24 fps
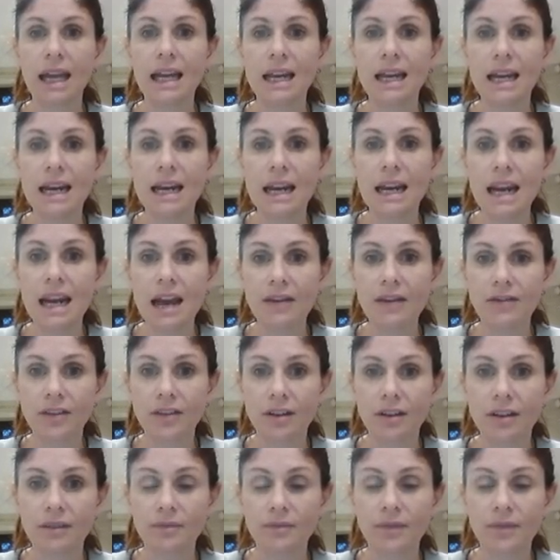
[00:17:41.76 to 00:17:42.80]

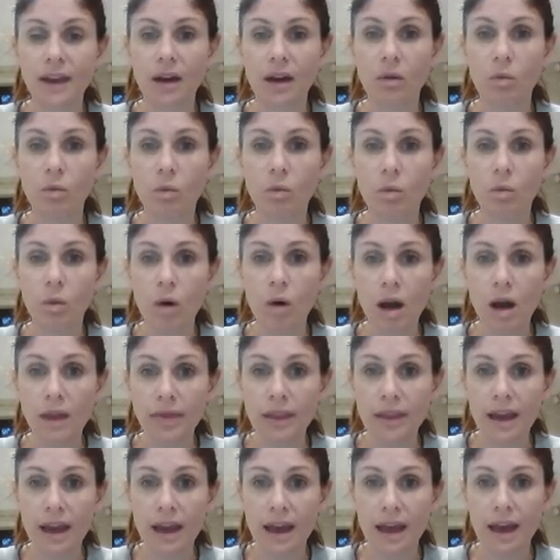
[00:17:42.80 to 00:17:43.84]
11. That
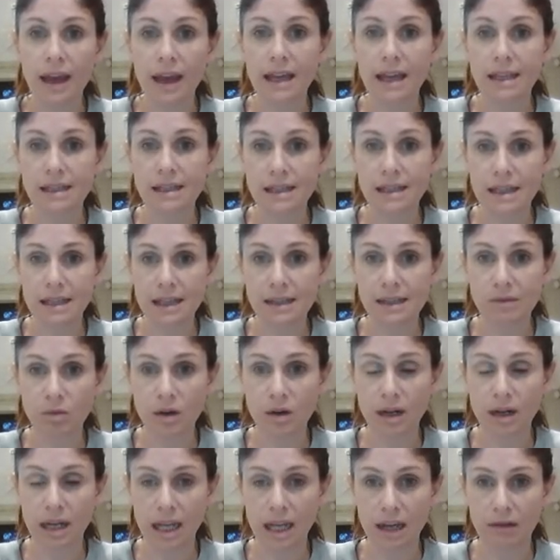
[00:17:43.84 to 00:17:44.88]
1 there is this
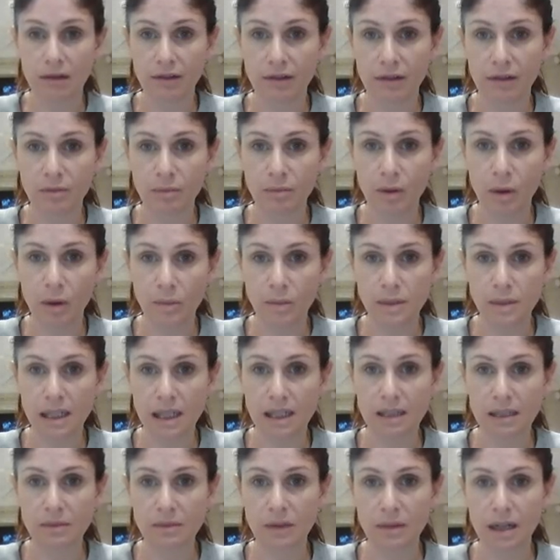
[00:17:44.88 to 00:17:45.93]
one here. I've popped it
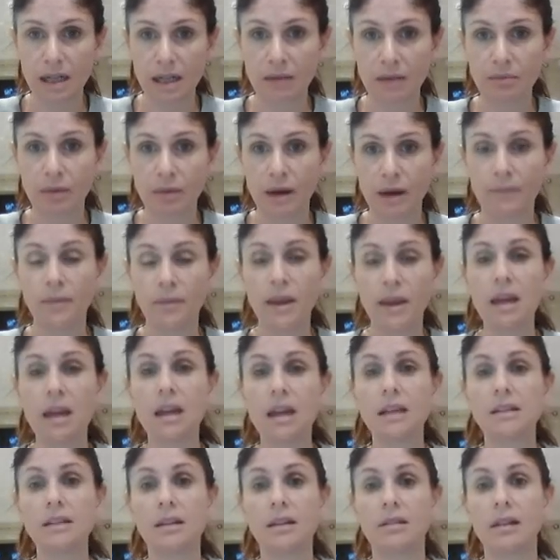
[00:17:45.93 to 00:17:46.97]
into my number.
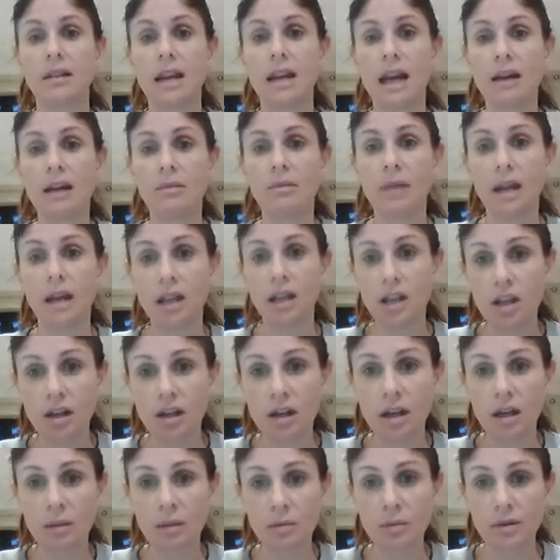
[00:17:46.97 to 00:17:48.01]
So now my
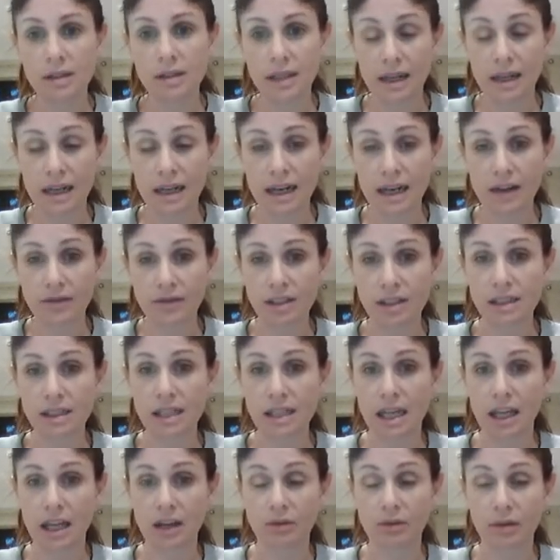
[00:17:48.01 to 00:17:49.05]
new number is 11
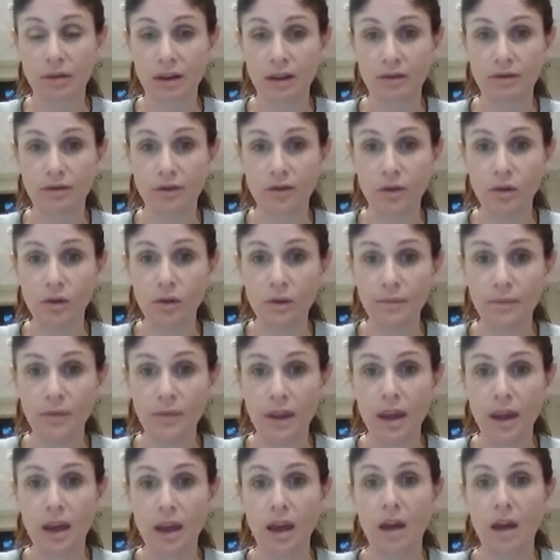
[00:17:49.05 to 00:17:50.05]
take away 4.